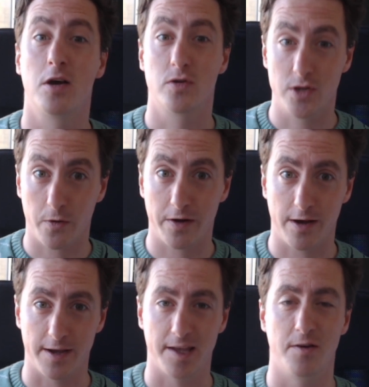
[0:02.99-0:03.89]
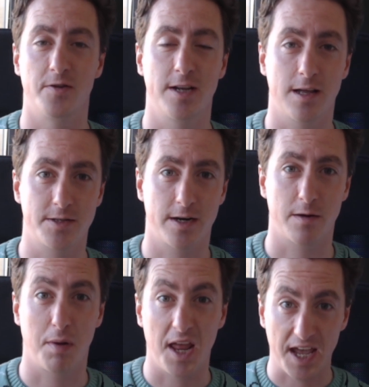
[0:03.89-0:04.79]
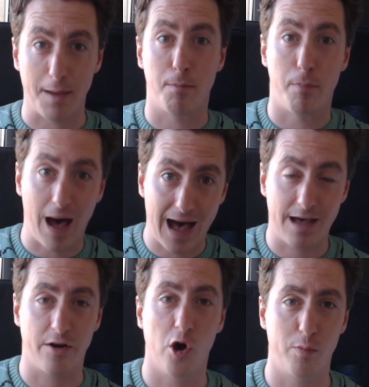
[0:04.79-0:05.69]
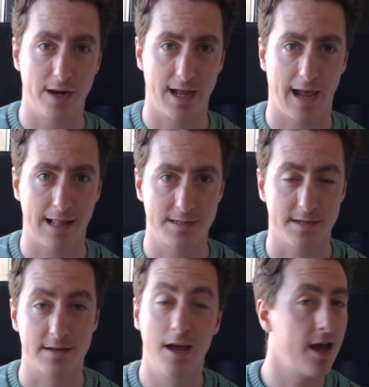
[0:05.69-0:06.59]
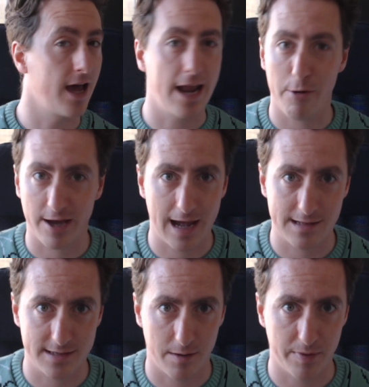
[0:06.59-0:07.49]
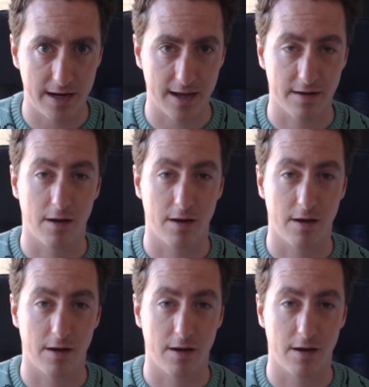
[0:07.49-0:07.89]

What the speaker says: So did I, until I started playing a bad opening against it, and now I can't stop beating it.